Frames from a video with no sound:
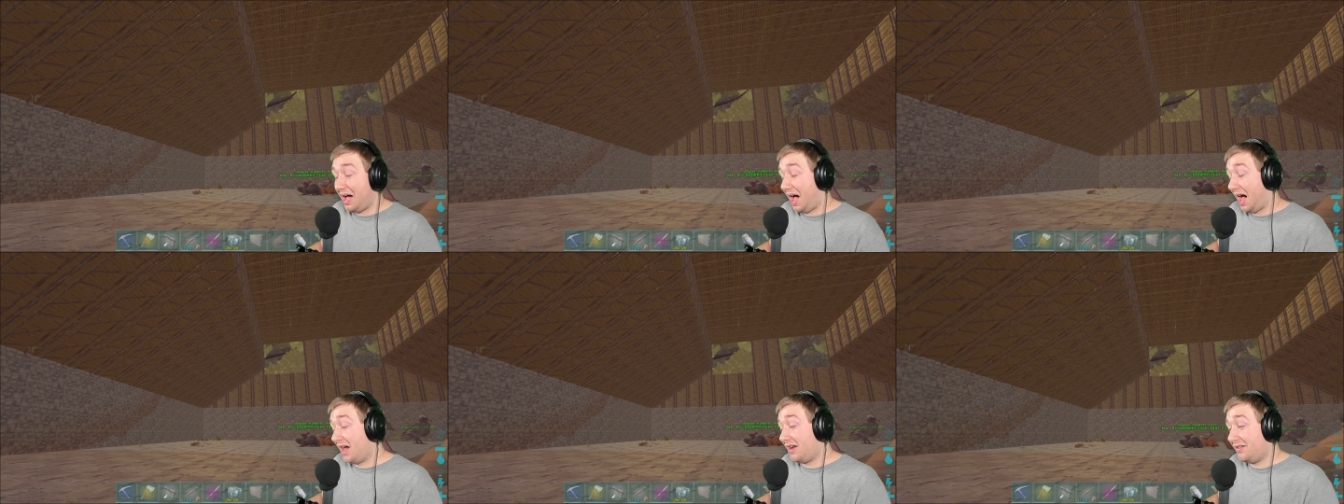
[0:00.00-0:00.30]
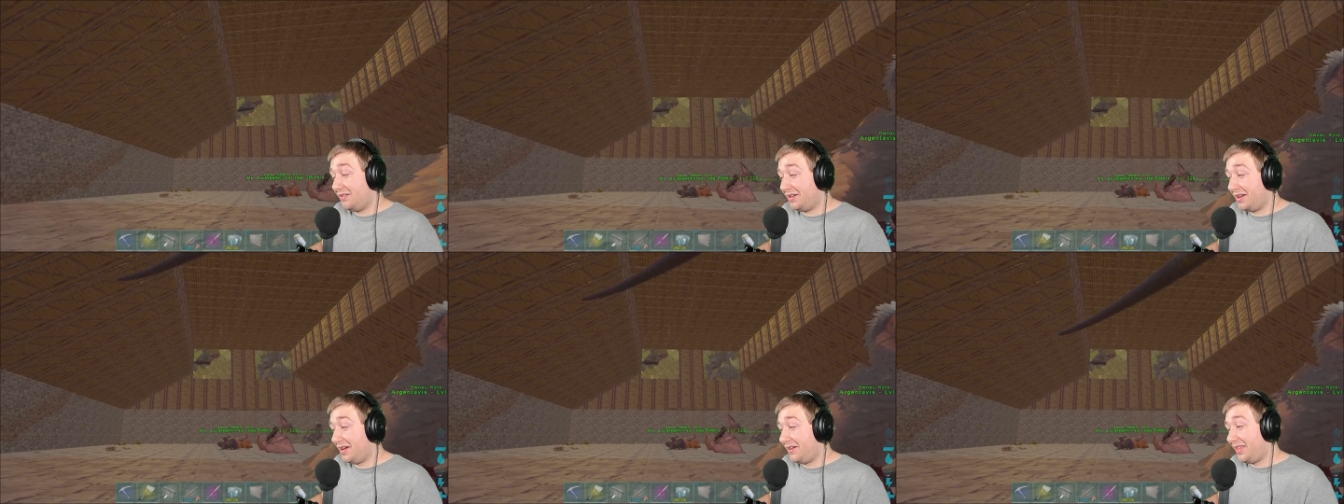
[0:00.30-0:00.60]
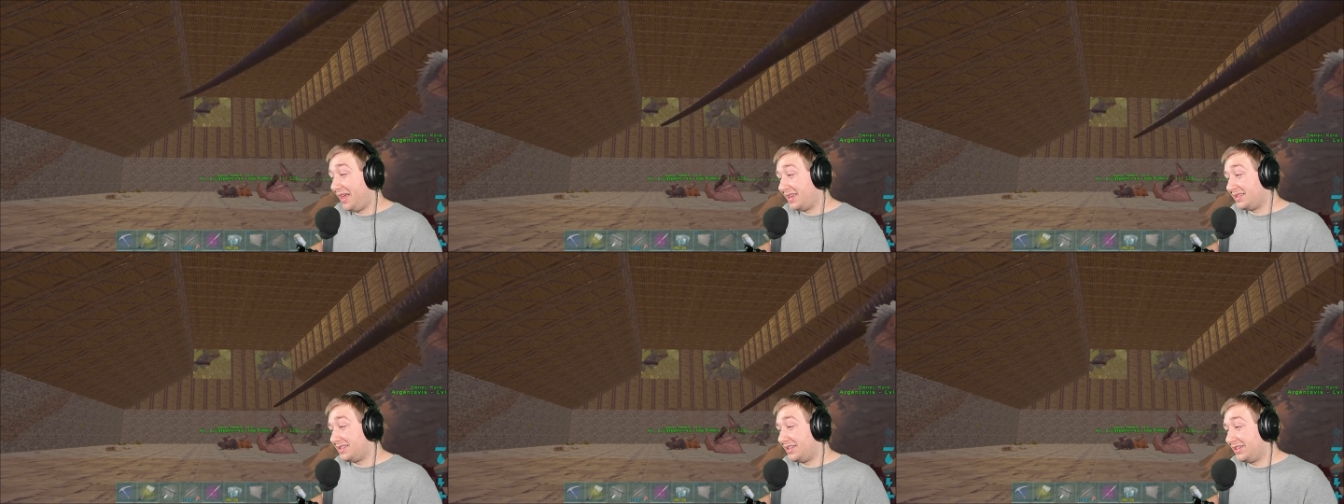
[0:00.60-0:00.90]
I don't
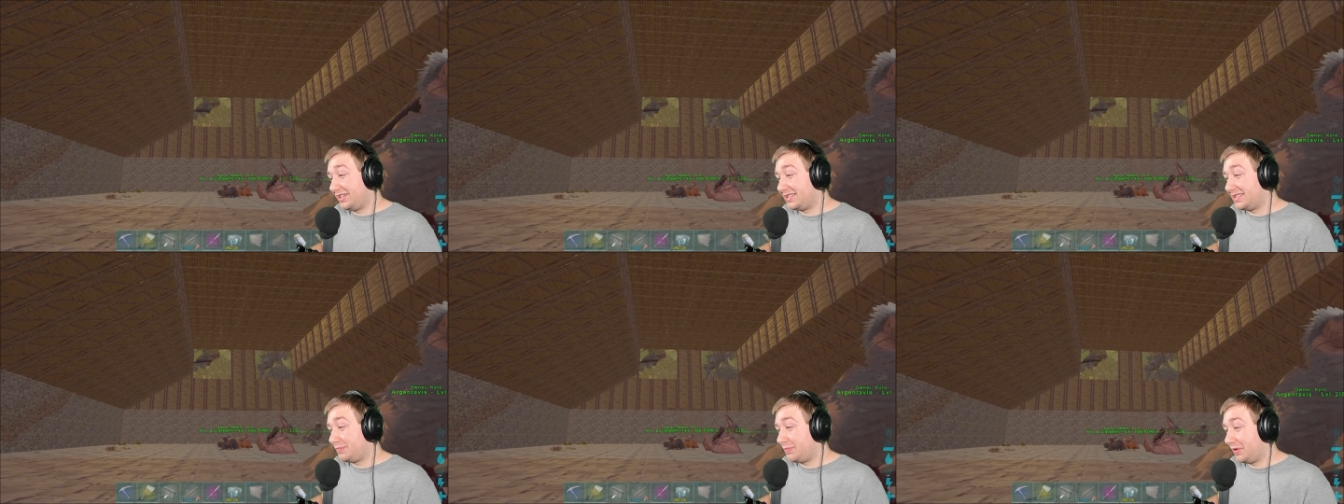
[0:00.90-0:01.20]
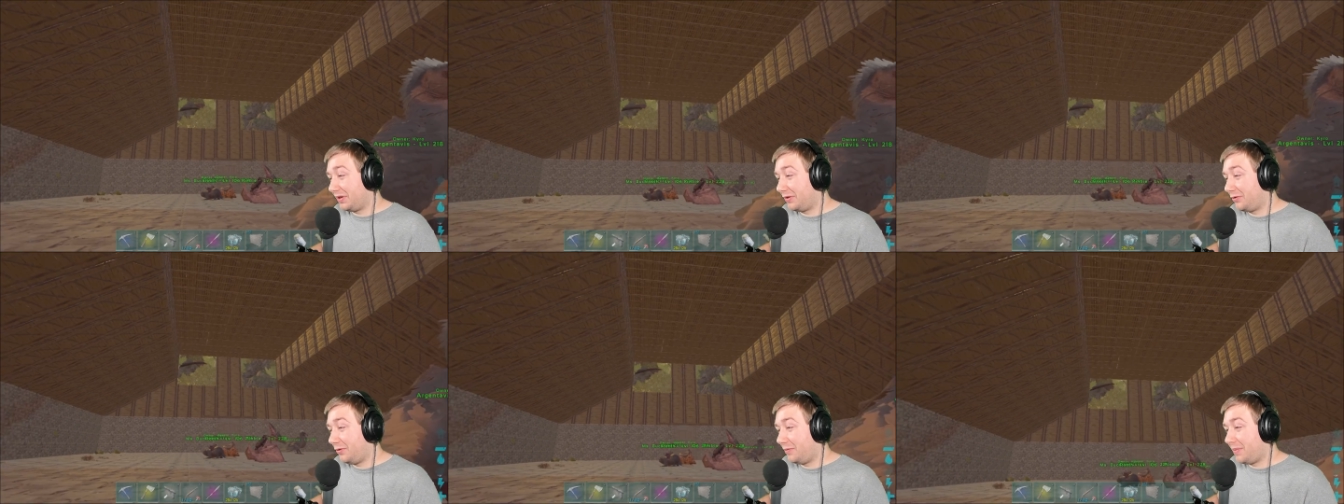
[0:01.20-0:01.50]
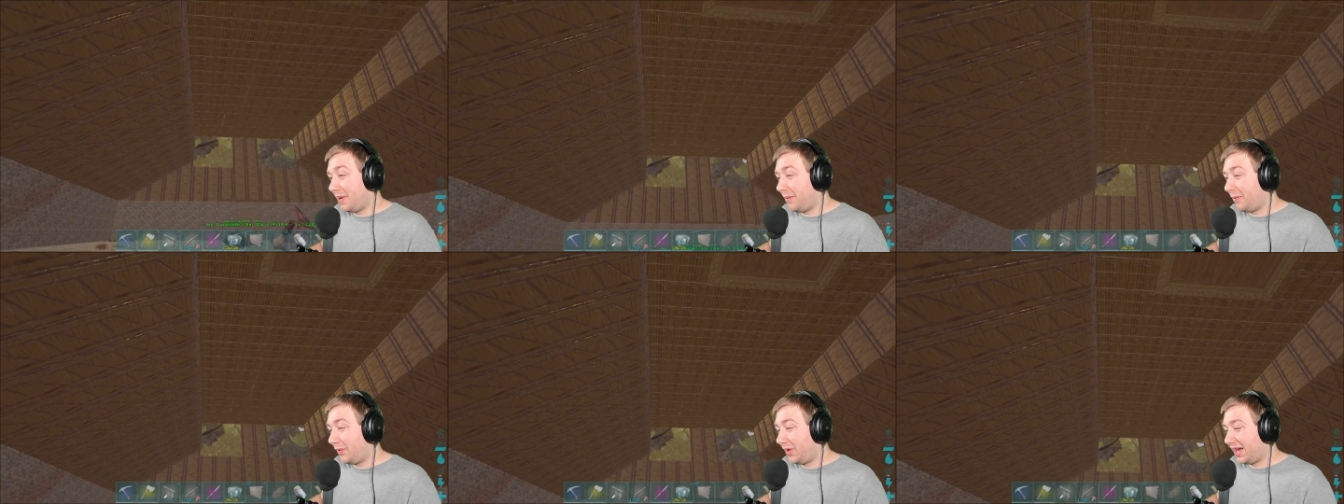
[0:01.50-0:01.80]
know. That looks pretty cool.
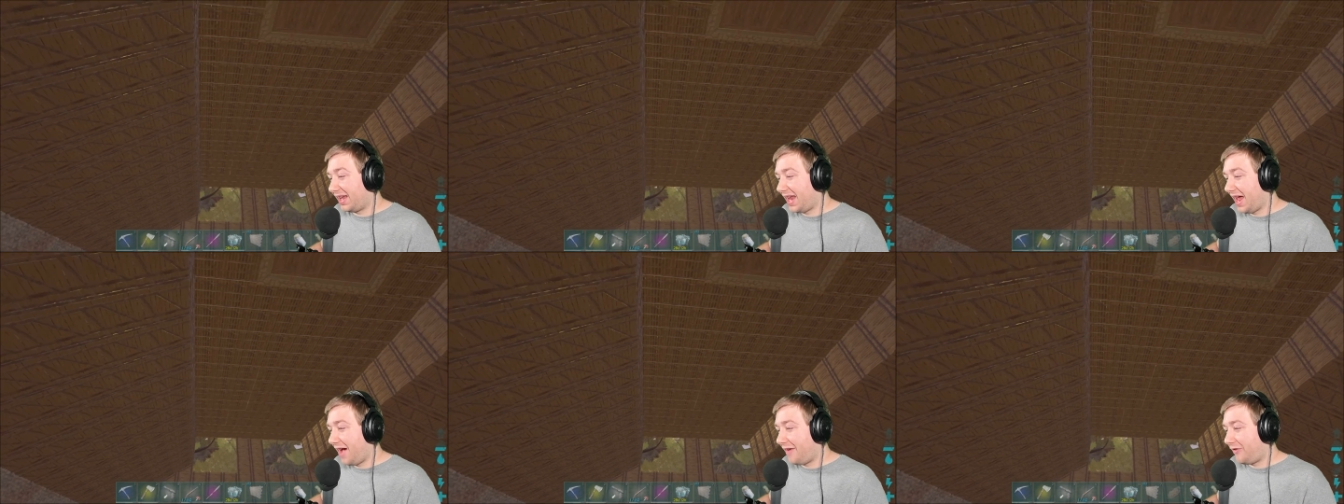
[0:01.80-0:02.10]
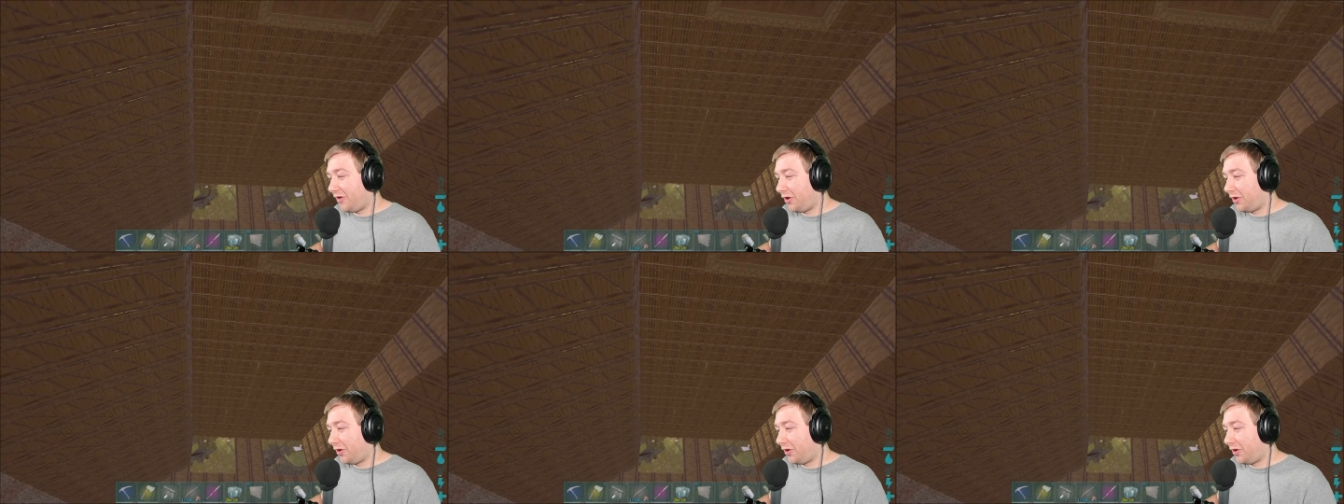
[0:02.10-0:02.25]
Maybe we can have